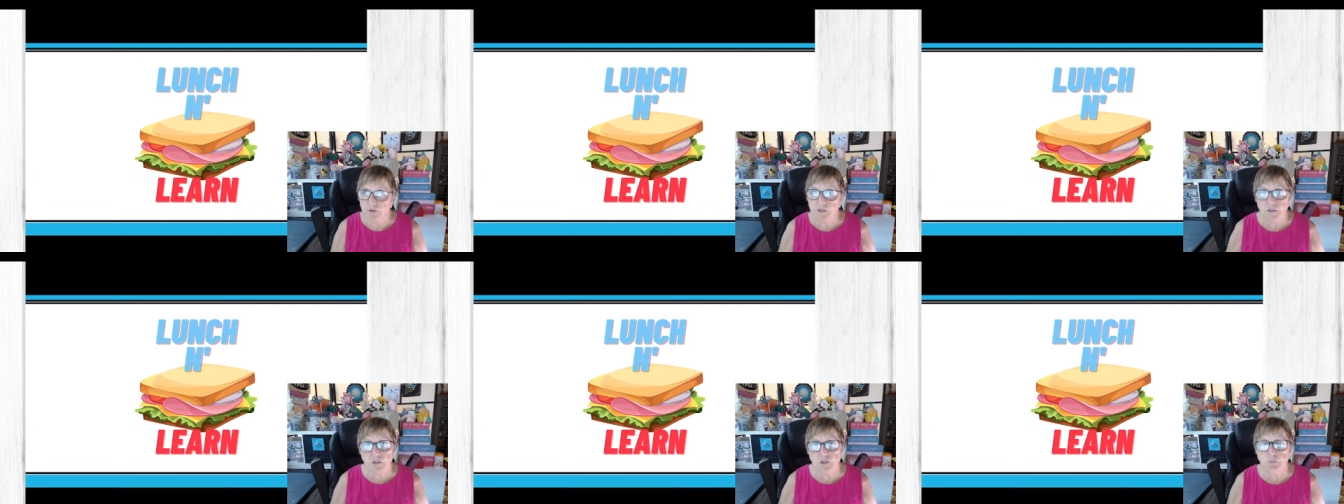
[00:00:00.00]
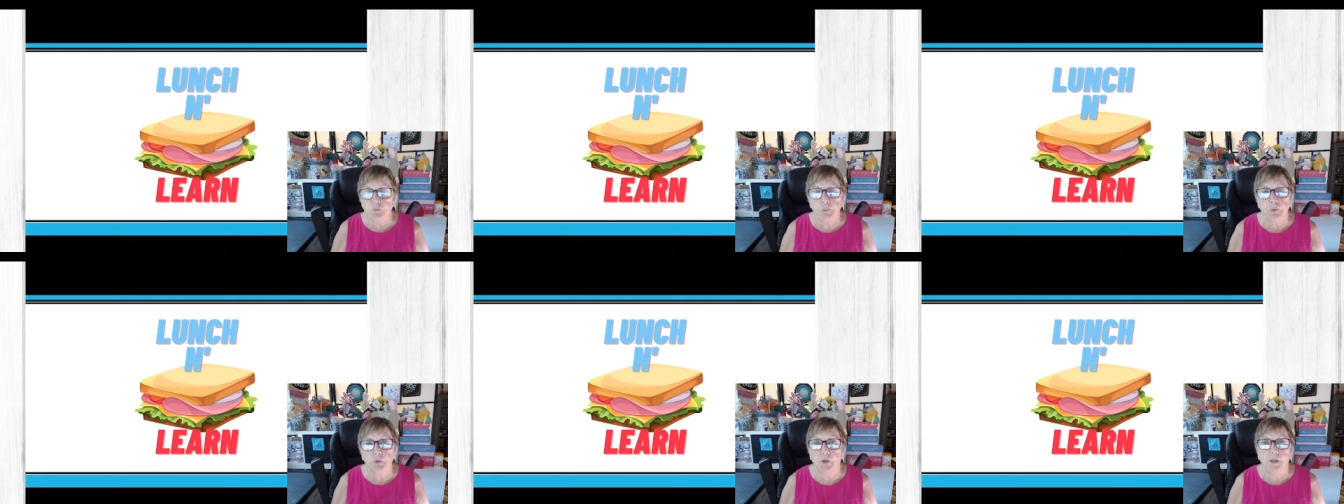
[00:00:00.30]
This is
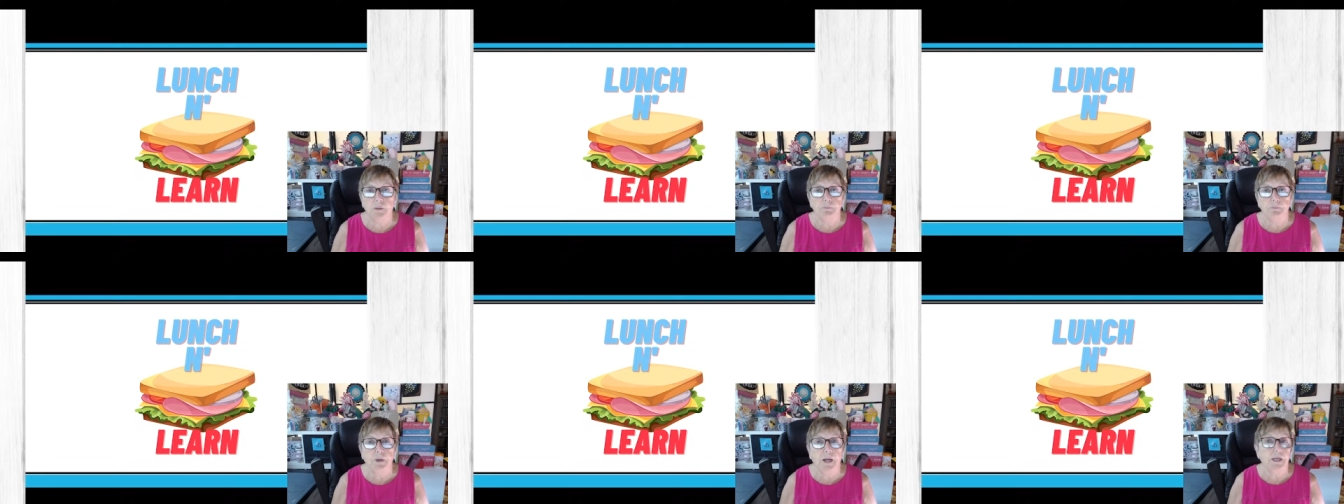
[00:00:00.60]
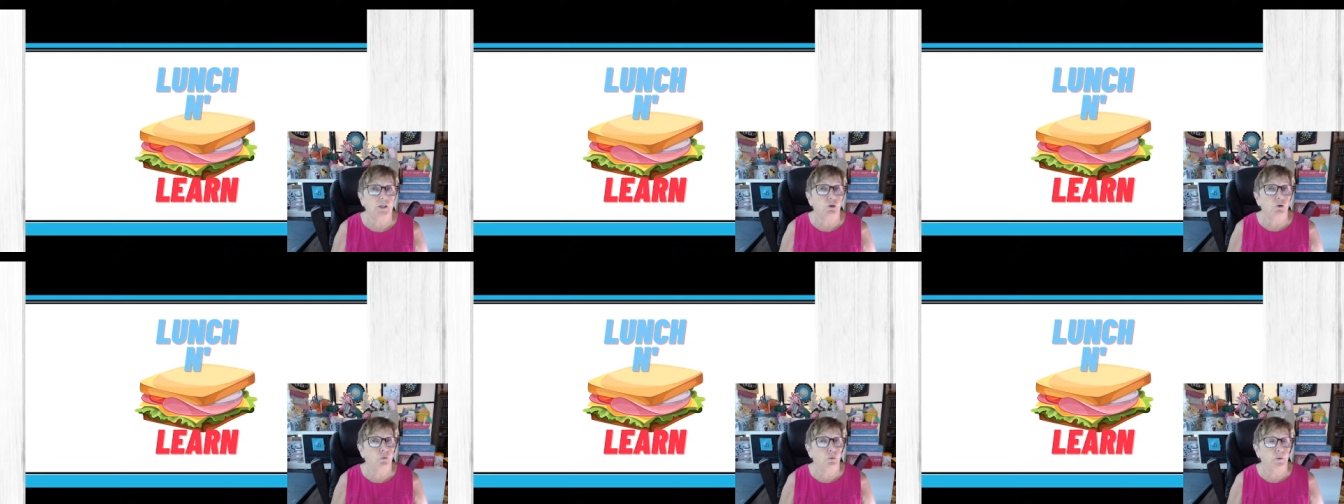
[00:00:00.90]
put on
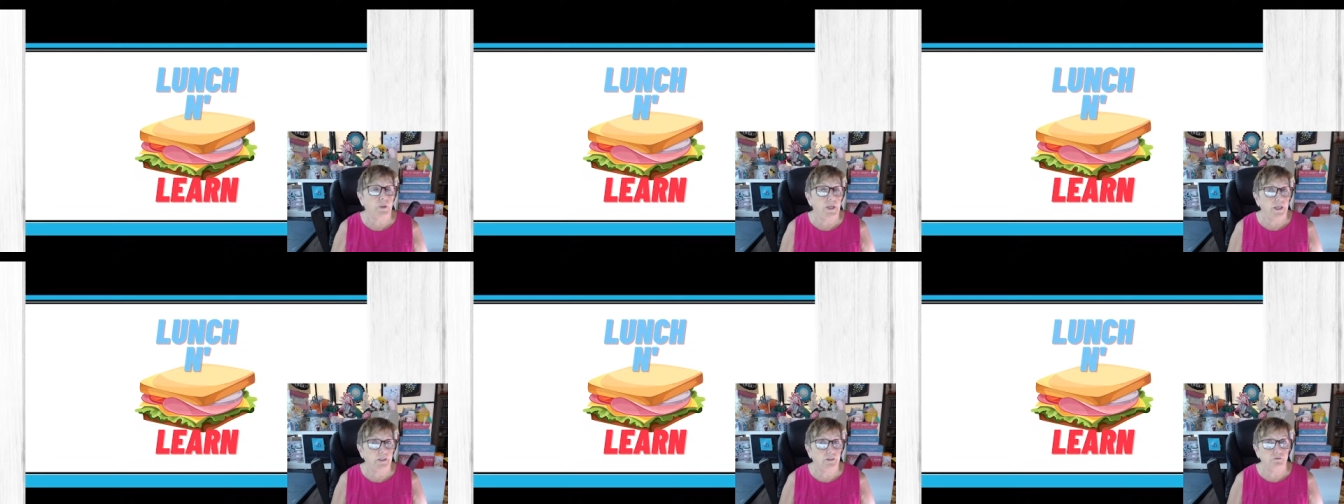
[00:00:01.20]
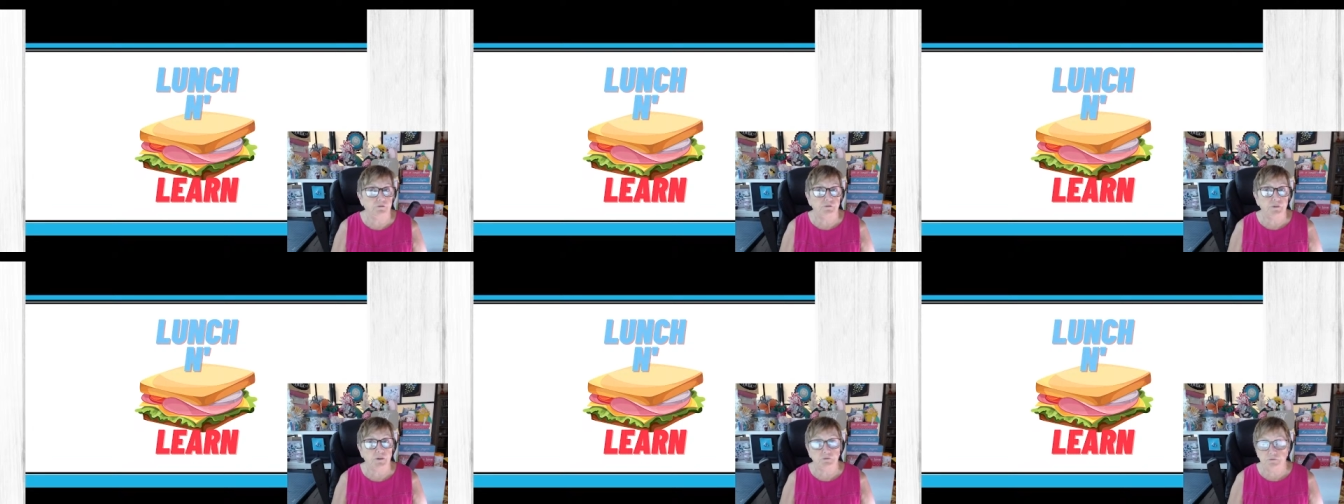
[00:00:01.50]
by
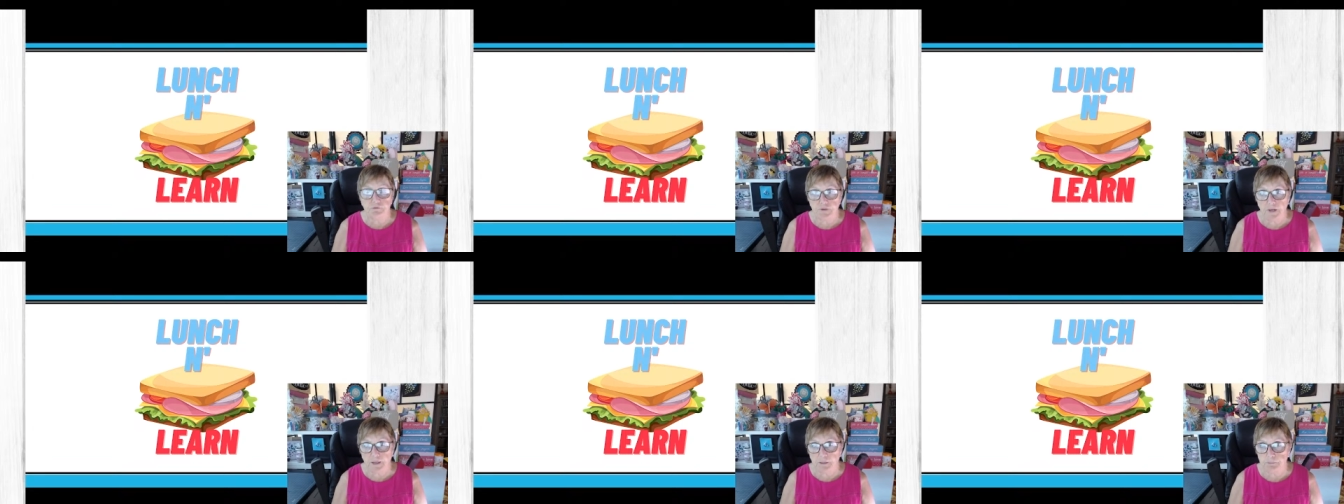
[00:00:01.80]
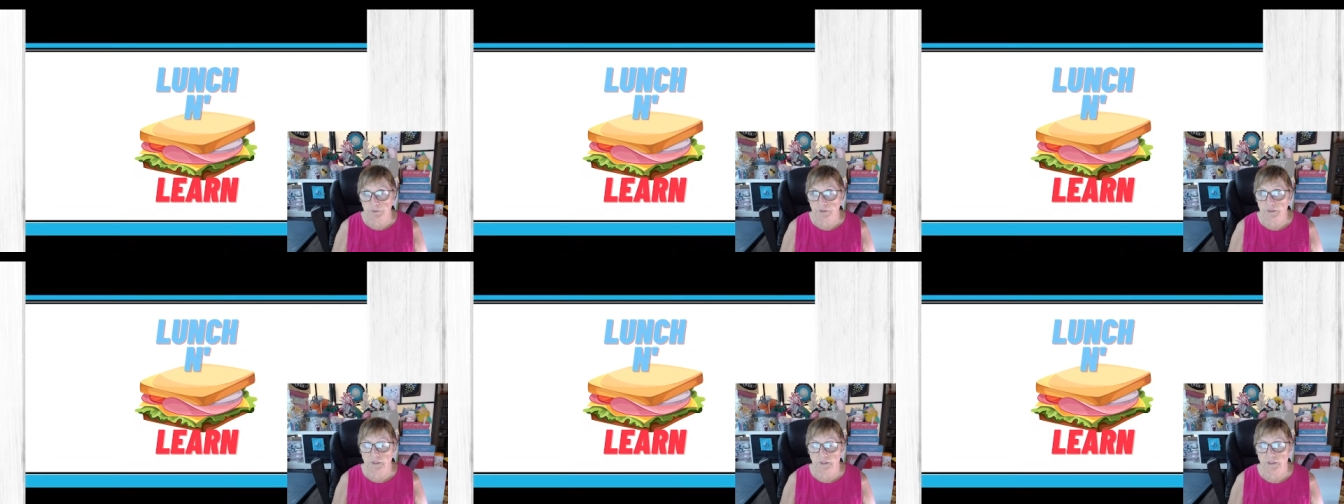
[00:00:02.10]
Creative
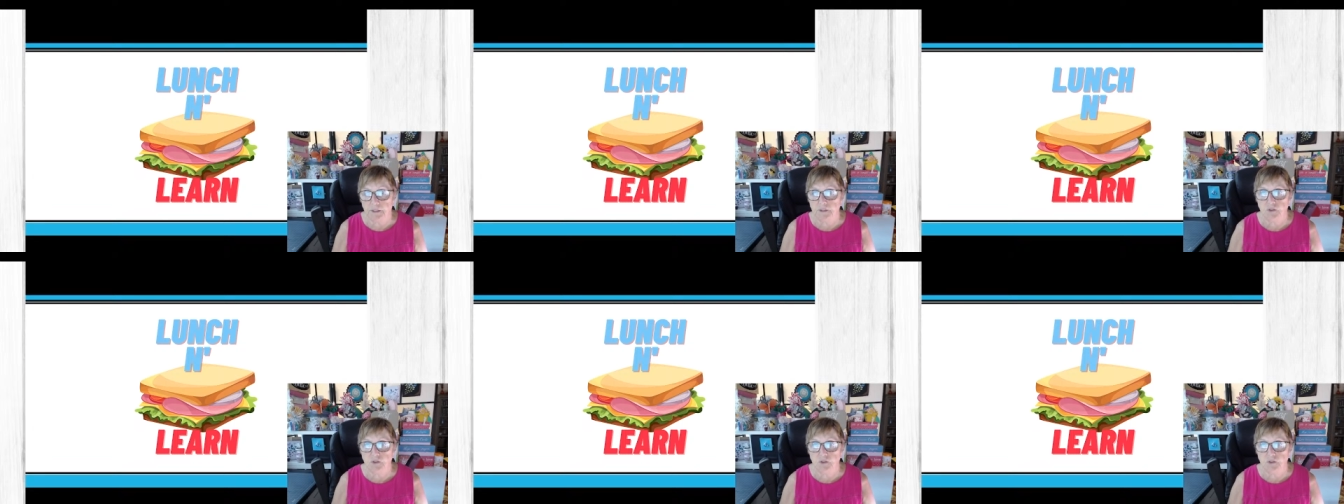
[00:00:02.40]
Fabrica,